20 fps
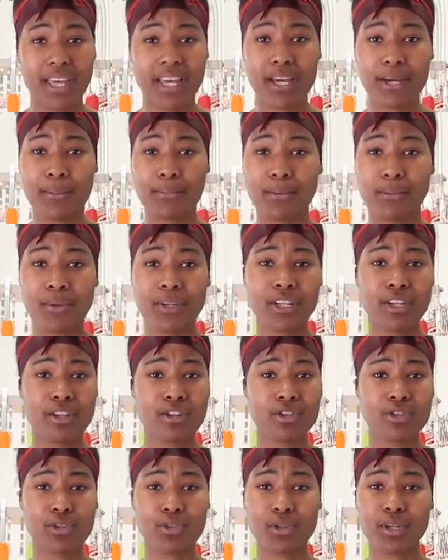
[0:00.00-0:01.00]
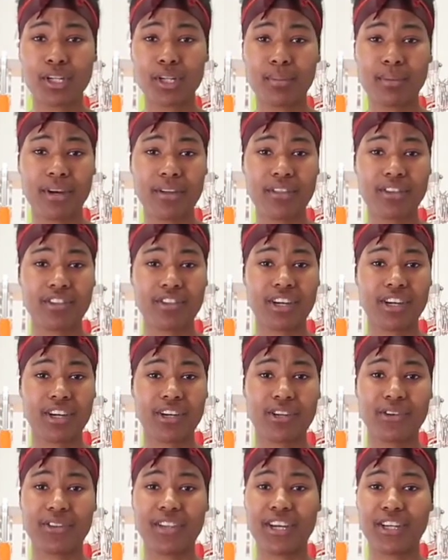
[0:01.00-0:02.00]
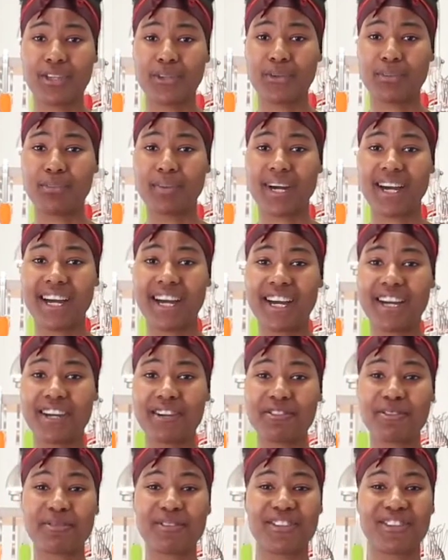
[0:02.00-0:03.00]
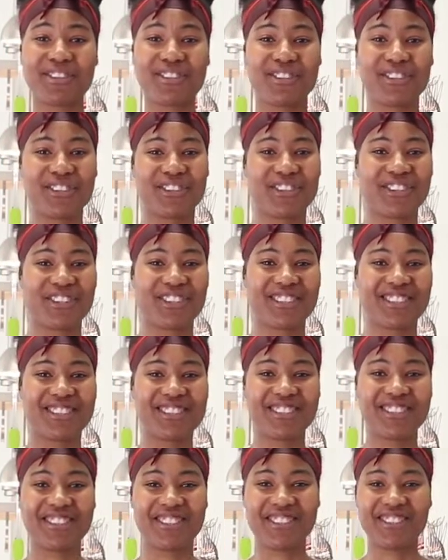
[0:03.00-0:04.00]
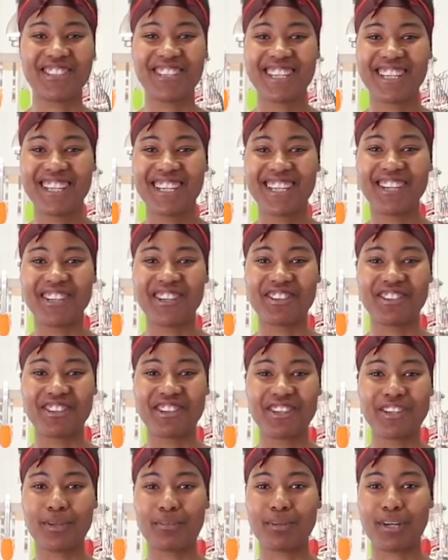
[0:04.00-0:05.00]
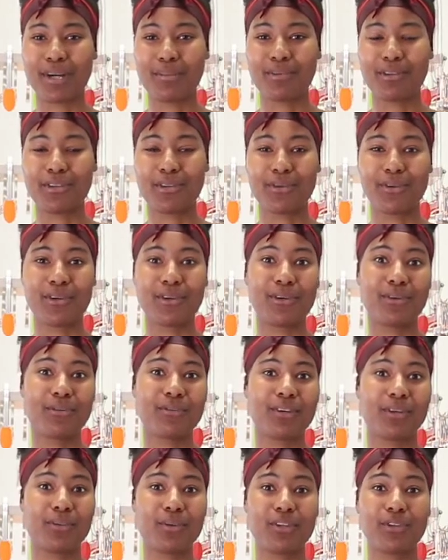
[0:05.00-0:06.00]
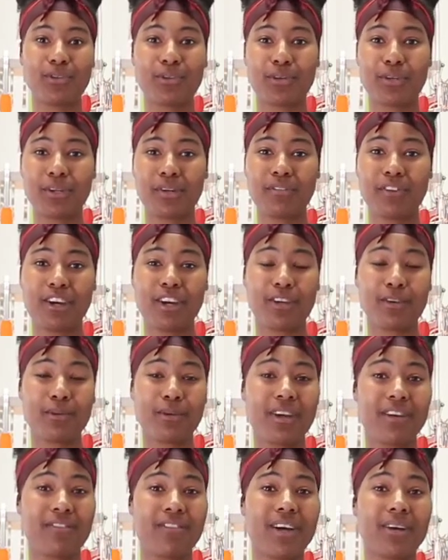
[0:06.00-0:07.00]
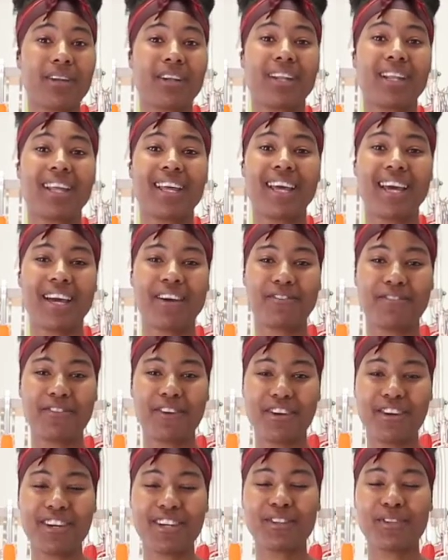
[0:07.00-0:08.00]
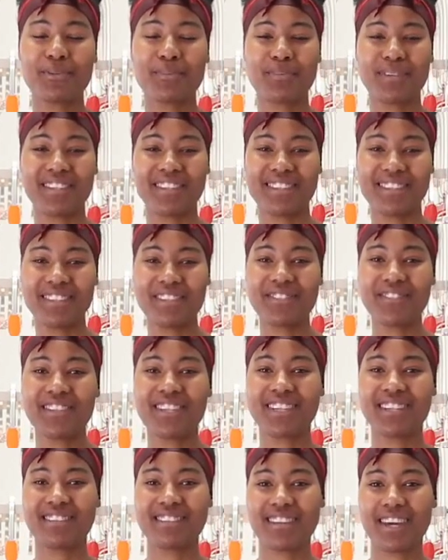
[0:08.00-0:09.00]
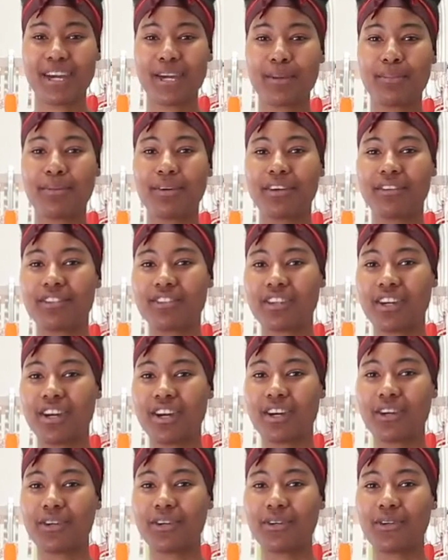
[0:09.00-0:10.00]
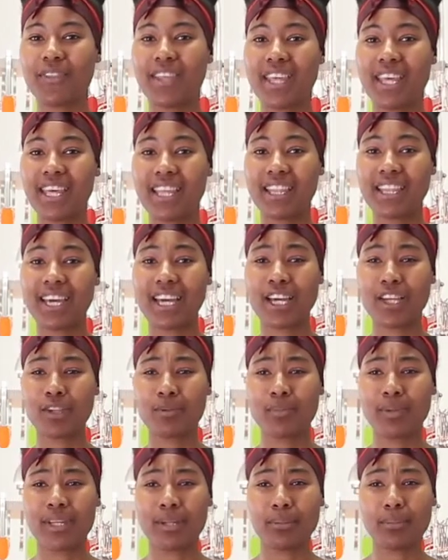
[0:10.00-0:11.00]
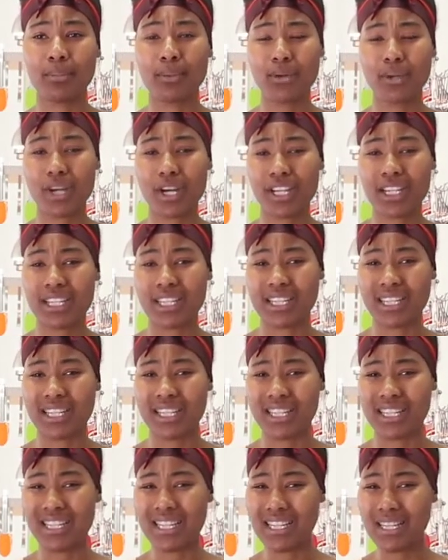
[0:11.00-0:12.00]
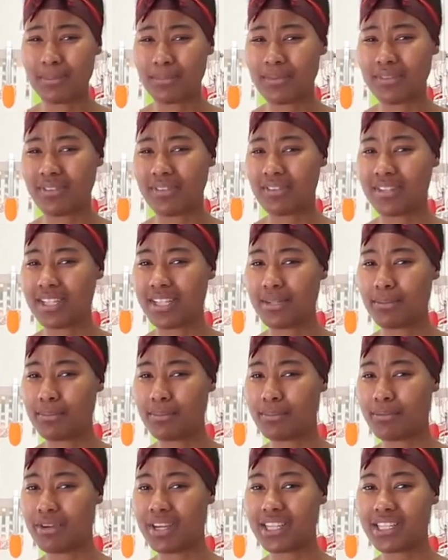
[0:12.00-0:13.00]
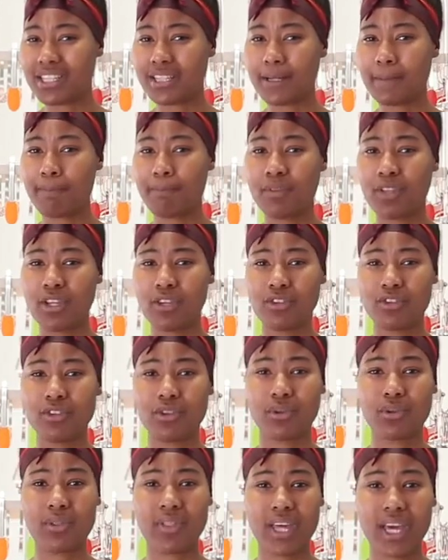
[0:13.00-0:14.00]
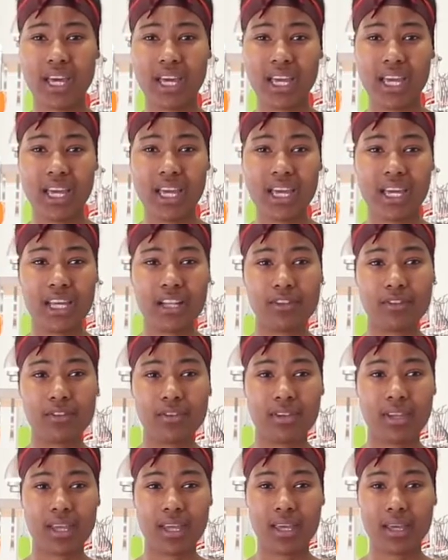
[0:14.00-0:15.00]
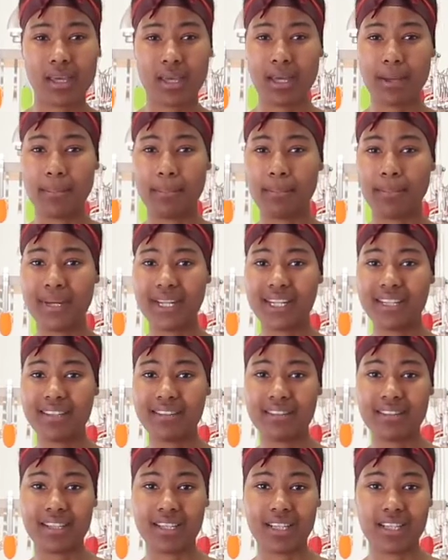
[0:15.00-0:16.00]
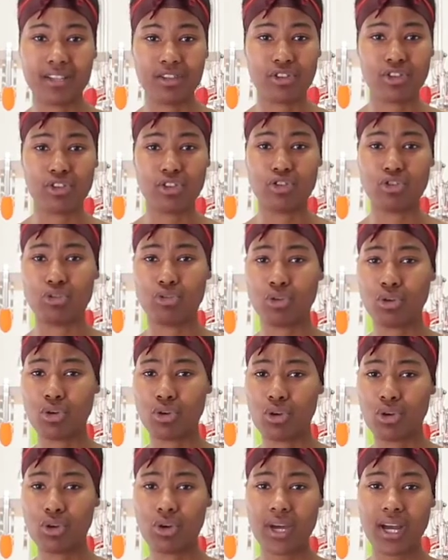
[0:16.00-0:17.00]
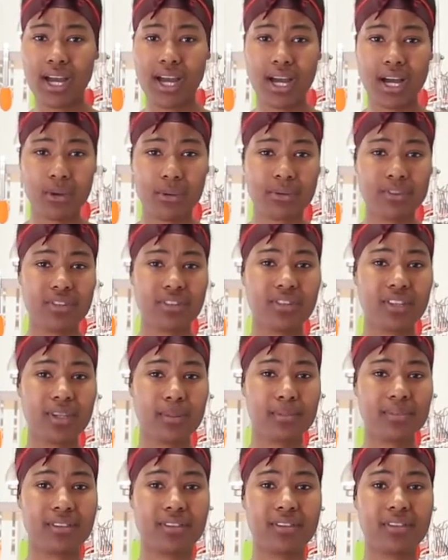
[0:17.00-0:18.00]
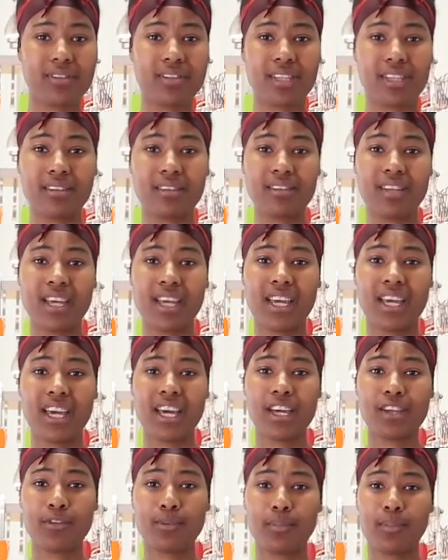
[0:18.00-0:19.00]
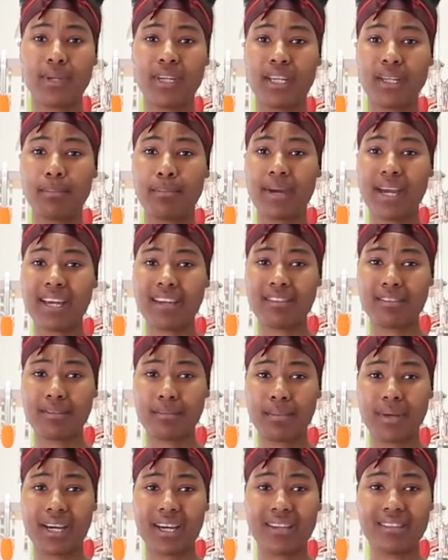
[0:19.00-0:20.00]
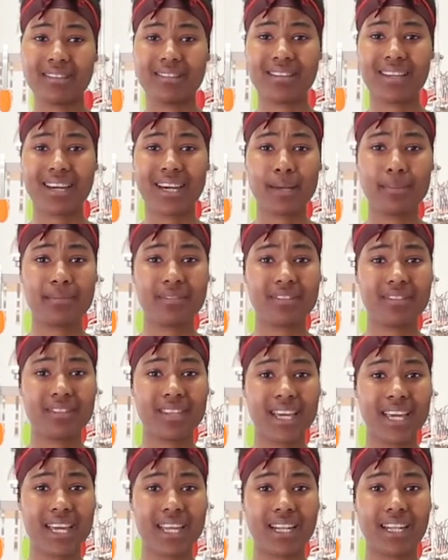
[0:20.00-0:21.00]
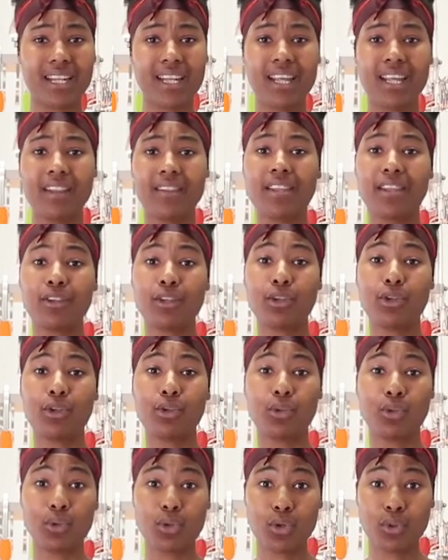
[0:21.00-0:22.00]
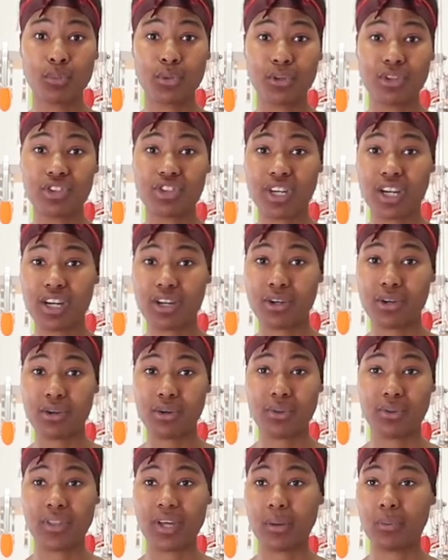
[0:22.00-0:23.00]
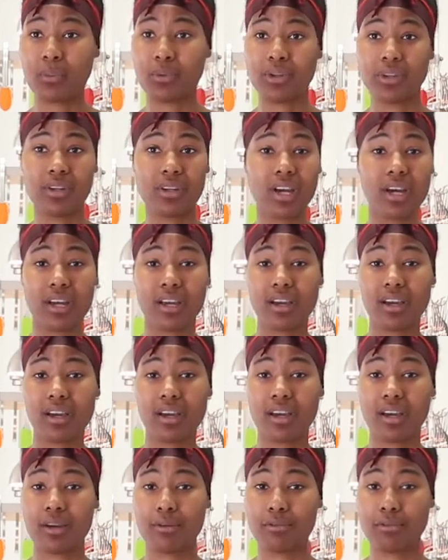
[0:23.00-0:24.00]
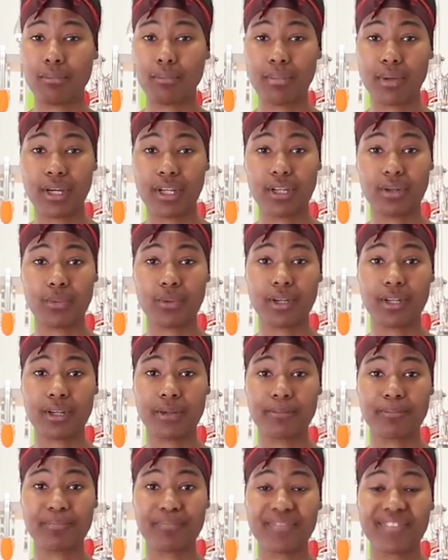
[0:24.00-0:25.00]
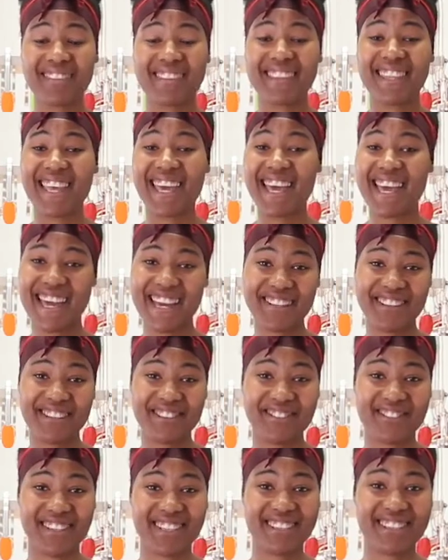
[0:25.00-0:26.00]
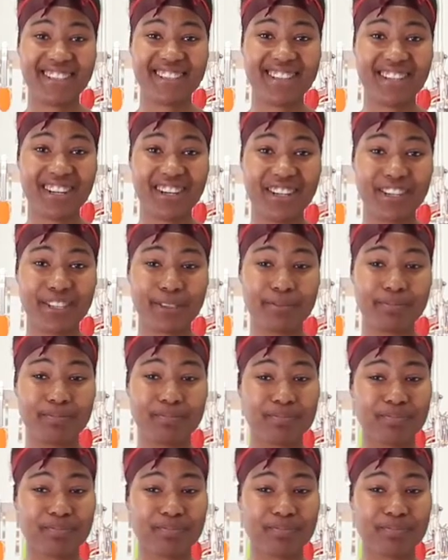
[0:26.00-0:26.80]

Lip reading: But we're not just talking about the charcoal that you buy from the store to grill your barbecue over. We're talking about a very specific type of charcoal that has been put under deep steam pressure so that its ability to draw out substances has been maximized times 10 than the normal charcoal that would occur from burning wood. Activated charcoal.